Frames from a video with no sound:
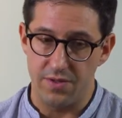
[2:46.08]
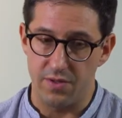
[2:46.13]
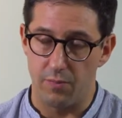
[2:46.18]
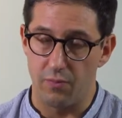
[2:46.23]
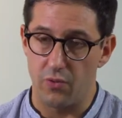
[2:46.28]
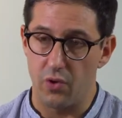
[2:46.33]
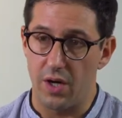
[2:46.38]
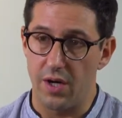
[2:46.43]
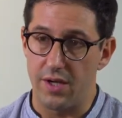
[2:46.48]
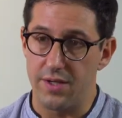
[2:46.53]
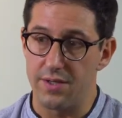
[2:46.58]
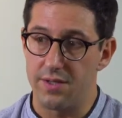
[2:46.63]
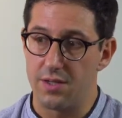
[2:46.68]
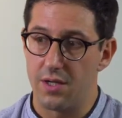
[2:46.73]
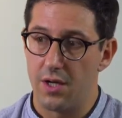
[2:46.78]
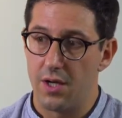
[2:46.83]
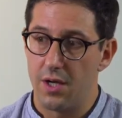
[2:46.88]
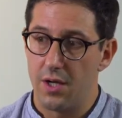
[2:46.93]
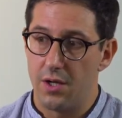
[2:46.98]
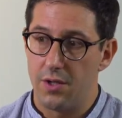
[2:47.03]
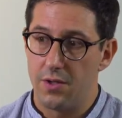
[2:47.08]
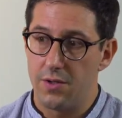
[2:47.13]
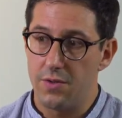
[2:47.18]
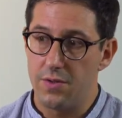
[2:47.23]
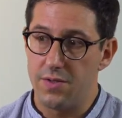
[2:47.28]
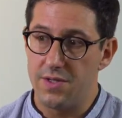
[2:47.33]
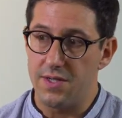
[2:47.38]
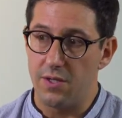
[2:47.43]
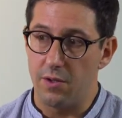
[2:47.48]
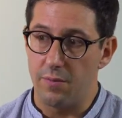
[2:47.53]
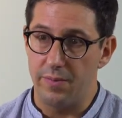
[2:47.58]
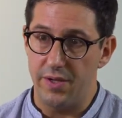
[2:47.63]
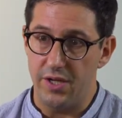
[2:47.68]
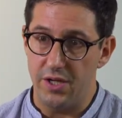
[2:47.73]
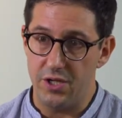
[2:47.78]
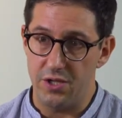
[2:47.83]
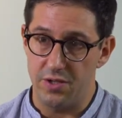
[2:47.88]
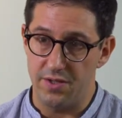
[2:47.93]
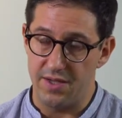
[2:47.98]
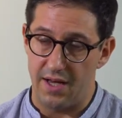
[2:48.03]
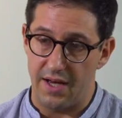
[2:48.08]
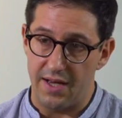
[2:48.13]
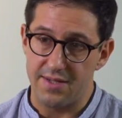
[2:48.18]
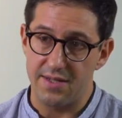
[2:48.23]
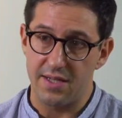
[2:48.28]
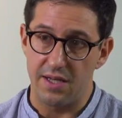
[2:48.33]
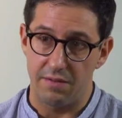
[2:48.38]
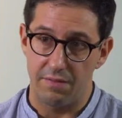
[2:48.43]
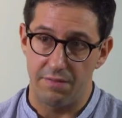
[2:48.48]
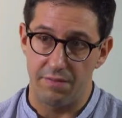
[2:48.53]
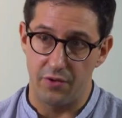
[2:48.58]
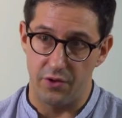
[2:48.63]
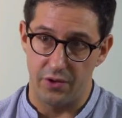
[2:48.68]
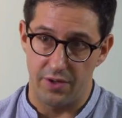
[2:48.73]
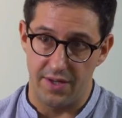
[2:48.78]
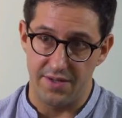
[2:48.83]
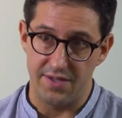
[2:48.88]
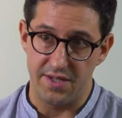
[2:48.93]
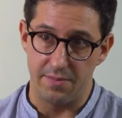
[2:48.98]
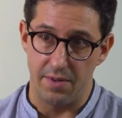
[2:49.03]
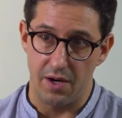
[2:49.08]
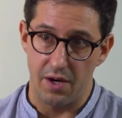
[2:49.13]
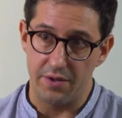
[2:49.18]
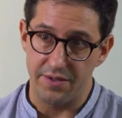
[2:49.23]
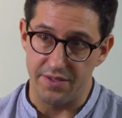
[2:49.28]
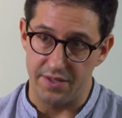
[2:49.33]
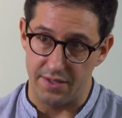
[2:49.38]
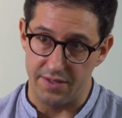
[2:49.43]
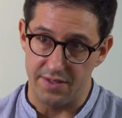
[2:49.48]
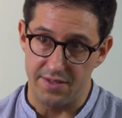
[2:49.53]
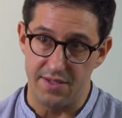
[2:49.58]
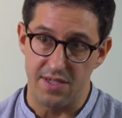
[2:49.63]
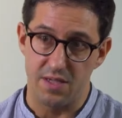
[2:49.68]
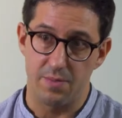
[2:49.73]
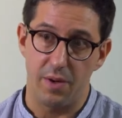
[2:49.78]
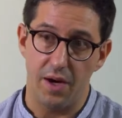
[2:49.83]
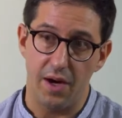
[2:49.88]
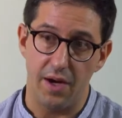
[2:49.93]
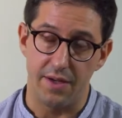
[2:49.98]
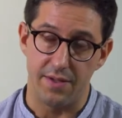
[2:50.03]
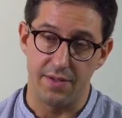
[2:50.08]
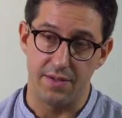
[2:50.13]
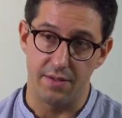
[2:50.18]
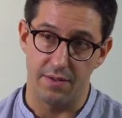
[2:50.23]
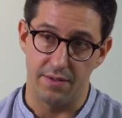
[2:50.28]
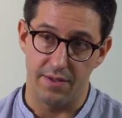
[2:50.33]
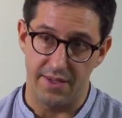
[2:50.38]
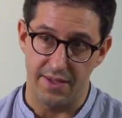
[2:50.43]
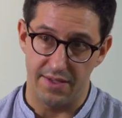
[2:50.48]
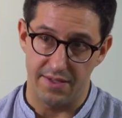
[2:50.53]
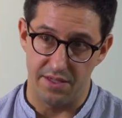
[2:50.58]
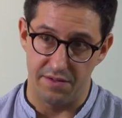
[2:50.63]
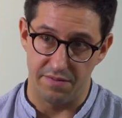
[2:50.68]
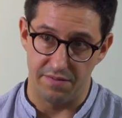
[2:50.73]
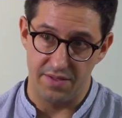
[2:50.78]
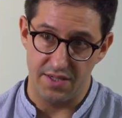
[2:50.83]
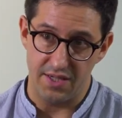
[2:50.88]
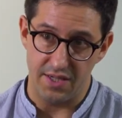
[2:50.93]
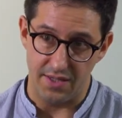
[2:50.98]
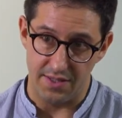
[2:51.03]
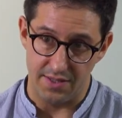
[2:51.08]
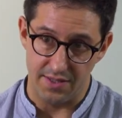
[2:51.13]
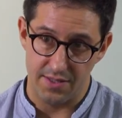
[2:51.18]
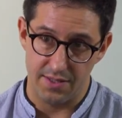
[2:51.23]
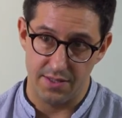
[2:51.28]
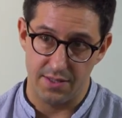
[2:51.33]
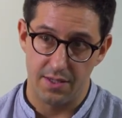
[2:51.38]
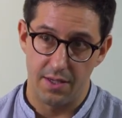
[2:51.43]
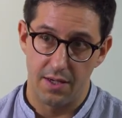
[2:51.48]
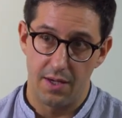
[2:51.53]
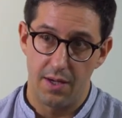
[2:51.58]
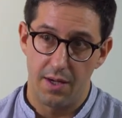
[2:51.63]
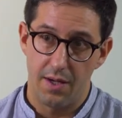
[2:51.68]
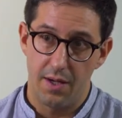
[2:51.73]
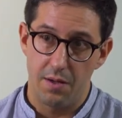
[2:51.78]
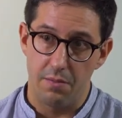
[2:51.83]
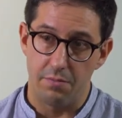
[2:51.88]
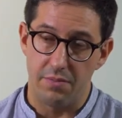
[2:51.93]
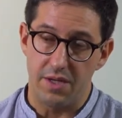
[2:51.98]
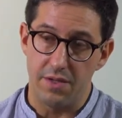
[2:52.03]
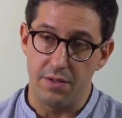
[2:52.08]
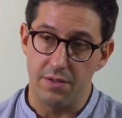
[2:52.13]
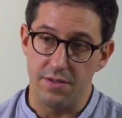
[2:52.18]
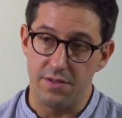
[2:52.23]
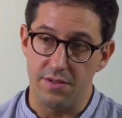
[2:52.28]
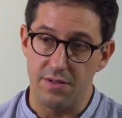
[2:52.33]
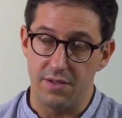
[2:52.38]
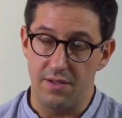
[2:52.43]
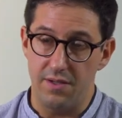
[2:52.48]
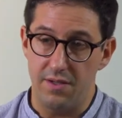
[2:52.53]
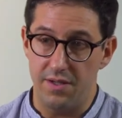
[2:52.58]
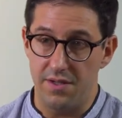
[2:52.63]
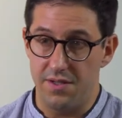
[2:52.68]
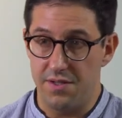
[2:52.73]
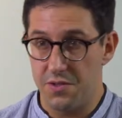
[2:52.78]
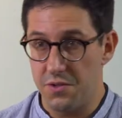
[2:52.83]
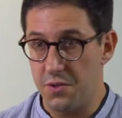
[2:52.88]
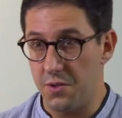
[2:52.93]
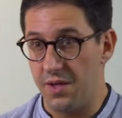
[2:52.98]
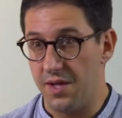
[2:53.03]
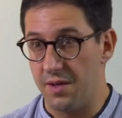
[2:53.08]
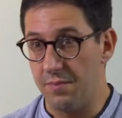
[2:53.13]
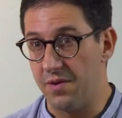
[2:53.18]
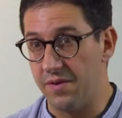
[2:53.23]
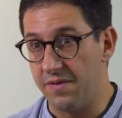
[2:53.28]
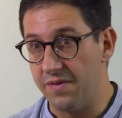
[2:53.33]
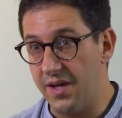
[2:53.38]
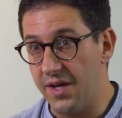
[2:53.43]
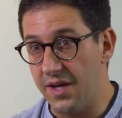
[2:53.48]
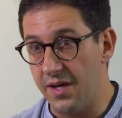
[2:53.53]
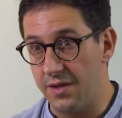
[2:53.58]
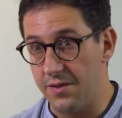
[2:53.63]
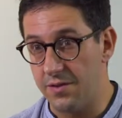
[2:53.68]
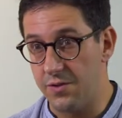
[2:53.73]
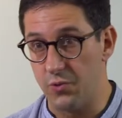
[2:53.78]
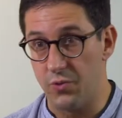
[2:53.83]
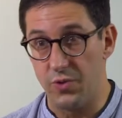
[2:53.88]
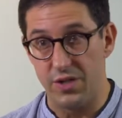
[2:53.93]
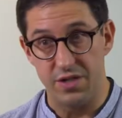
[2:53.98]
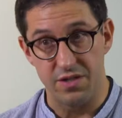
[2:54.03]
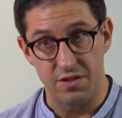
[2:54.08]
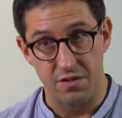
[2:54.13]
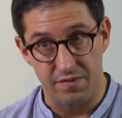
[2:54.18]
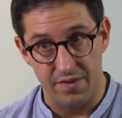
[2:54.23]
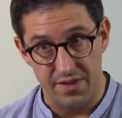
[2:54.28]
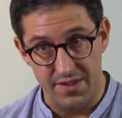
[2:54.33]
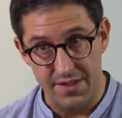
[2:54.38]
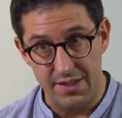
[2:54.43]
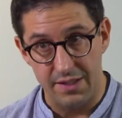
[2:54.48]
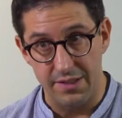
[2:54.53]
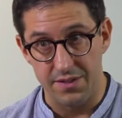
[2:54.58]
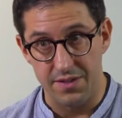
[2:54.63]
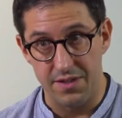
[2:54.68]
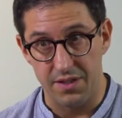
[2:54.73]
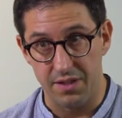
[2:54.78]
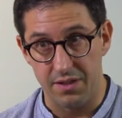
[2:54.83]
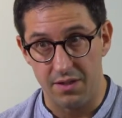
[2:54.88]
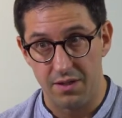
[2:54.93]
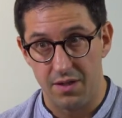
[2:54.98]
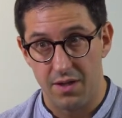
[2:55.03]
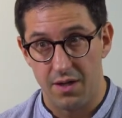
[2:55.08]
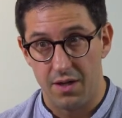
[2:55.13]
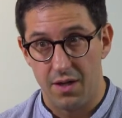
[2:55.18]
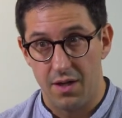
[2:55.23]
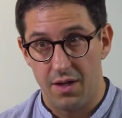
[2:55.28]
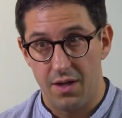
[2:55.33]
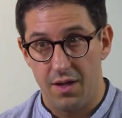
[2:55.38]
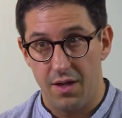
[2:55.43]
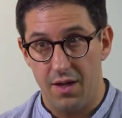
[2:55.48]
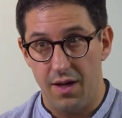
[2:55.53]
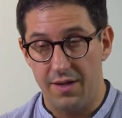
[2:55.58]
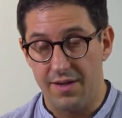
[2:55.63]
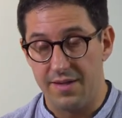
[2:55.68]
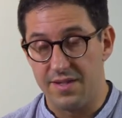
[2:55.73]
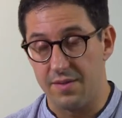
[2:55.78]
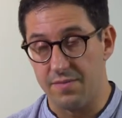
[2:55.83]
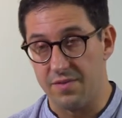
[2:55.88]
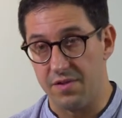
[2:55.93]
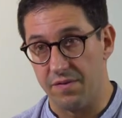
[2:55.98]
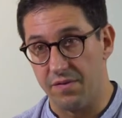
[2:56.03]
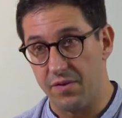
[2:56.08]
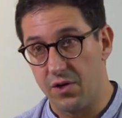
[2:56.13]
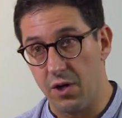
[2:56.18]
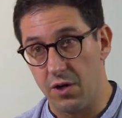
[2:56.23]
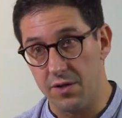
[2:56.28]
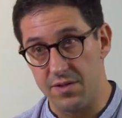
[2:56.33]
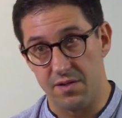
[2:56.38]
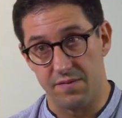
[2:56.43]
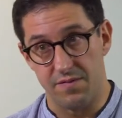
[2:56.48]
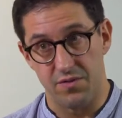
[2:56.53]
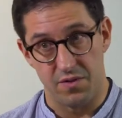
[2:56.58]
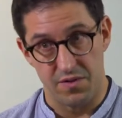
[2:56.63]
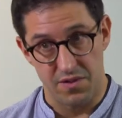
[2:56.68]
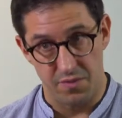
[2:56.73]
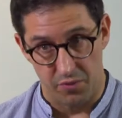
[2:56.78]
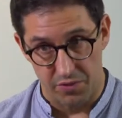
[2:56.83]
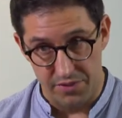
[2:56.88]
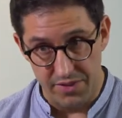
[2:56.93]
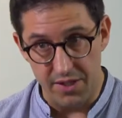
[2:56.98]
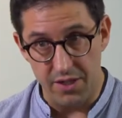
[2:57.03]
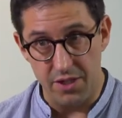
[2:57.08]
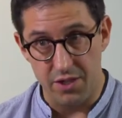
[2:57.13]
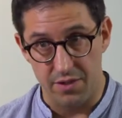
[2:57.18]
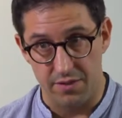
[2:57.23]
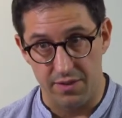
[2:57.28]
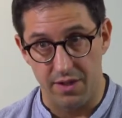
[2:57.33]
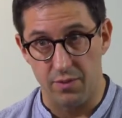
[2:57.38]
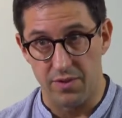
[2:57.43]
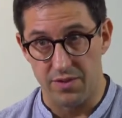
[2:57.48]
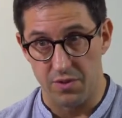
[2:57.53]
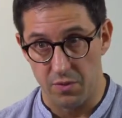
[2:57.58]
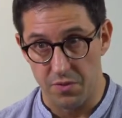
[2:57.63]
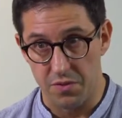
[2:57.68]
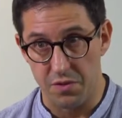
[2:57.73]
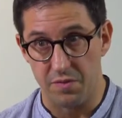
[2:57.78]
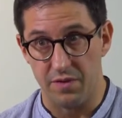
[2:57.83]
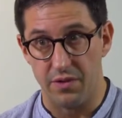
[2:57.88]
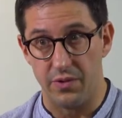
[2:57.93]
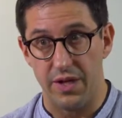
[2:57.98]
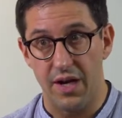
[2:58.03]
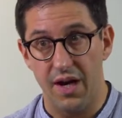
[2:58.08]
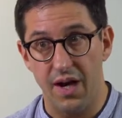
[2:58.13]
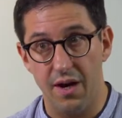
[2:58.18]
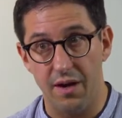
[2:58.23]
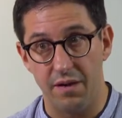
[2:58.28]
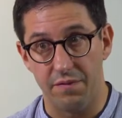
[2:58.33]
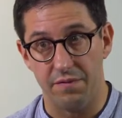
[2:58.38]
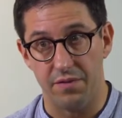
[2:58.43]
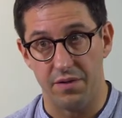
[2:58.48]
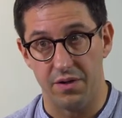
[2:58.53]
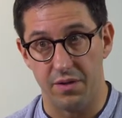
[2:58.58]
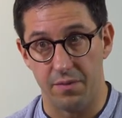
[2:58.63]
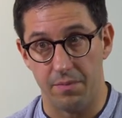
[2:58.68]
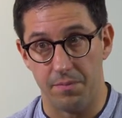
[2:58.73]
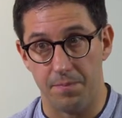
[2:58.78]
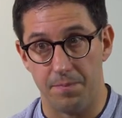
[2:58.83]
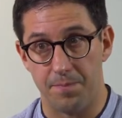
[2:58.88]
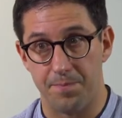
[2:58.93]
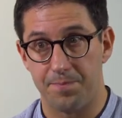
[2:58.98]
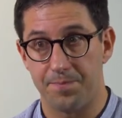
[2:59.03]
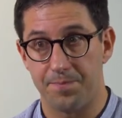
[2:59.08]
surprised to see a patient asking for an antibiotic despite a negative test, because it took him a day to reach the facility, and in terms of cost of transportation, that was also very high for him.